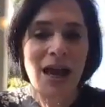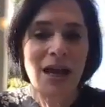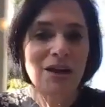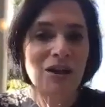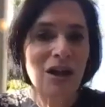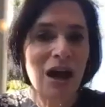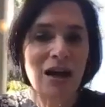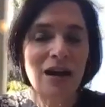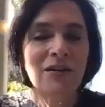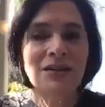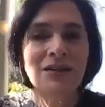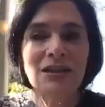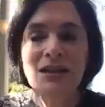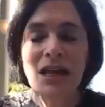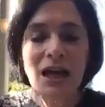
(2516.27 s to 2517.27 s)
And I have
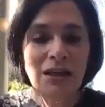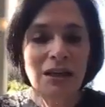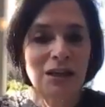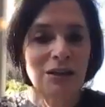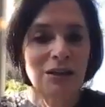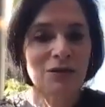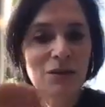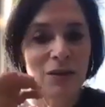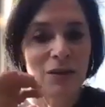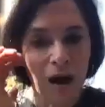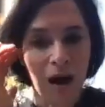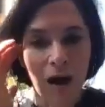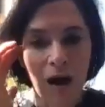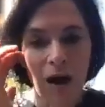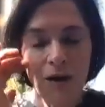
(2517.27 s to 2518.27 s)
to tell you,
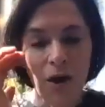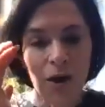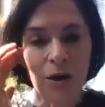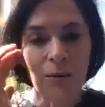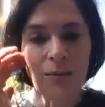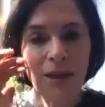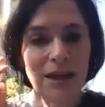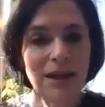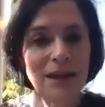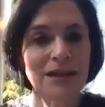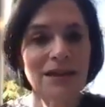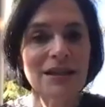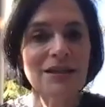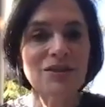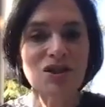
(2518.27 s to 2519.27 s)
on our
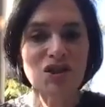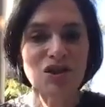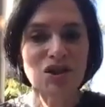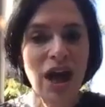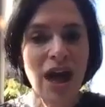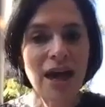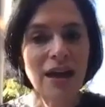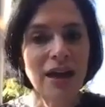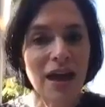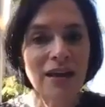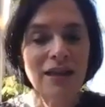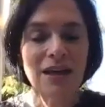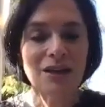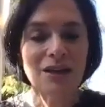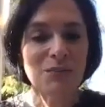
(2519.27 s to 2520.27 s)
meetings, there's chat
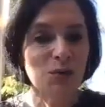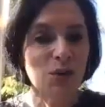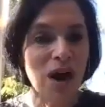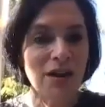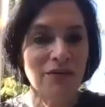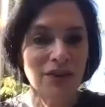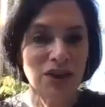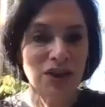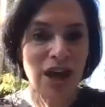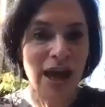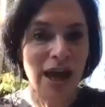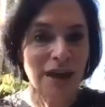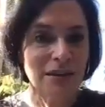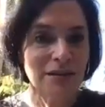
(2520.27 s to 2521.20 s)
and there's private chat.